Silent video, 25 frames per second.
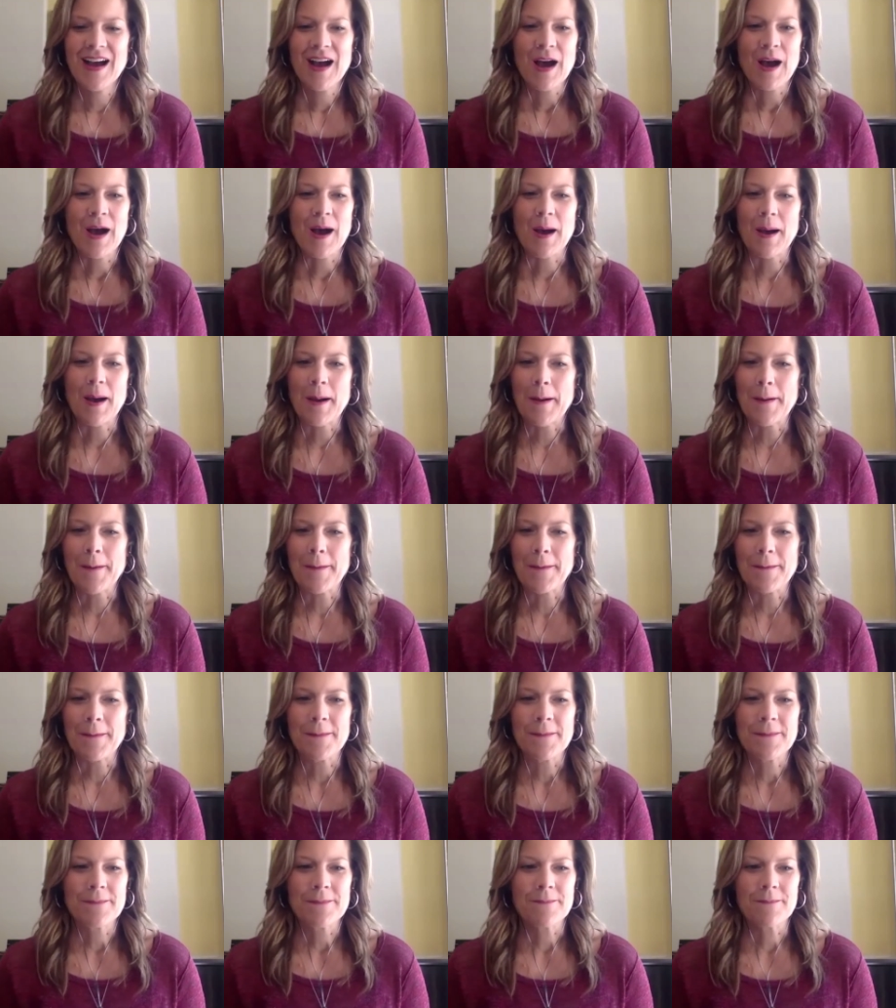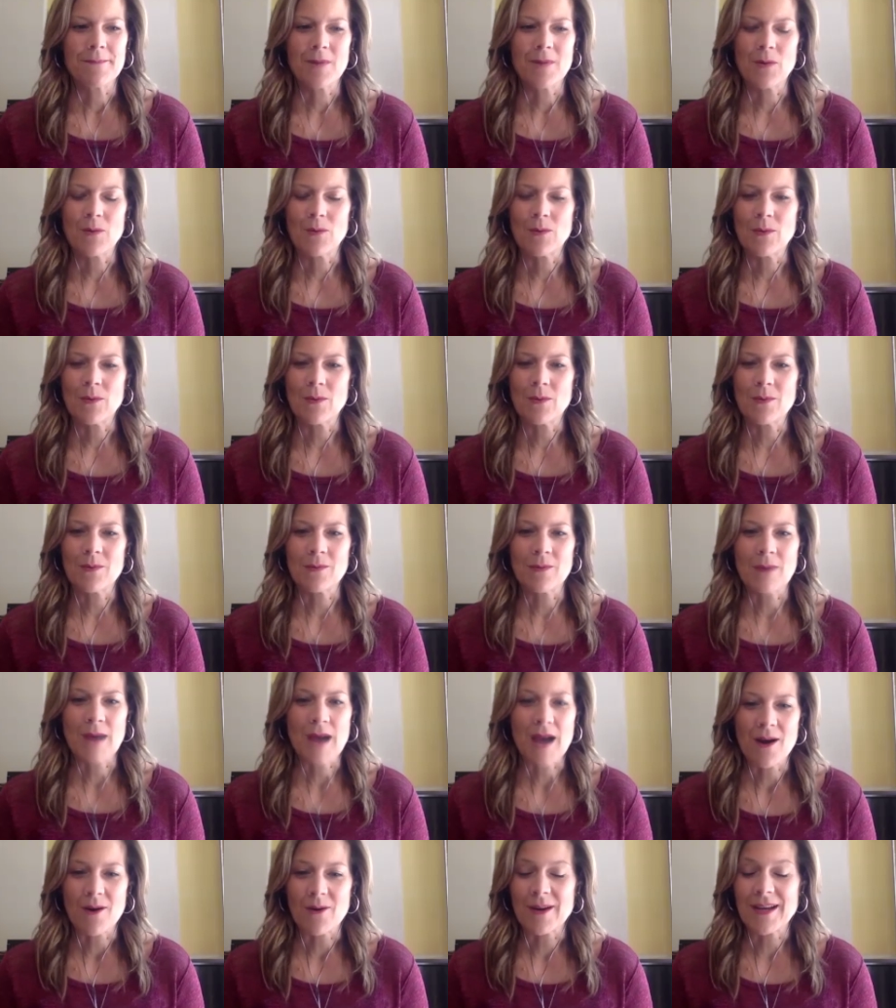
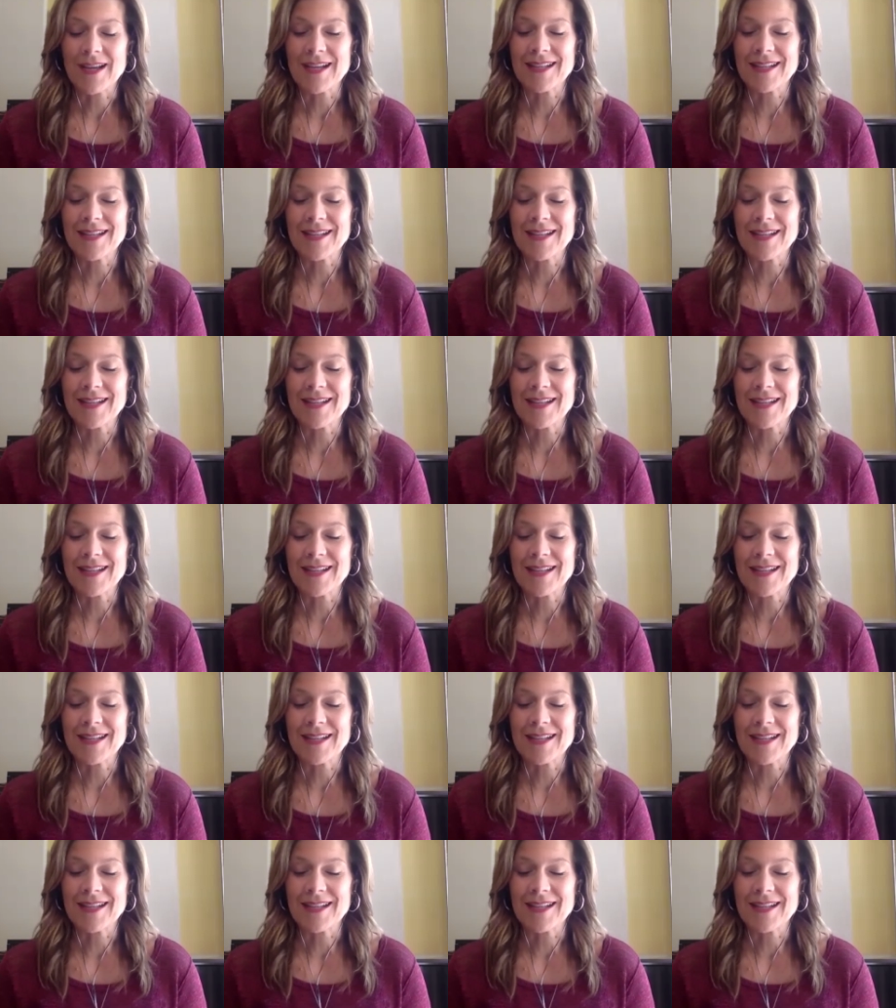Wow,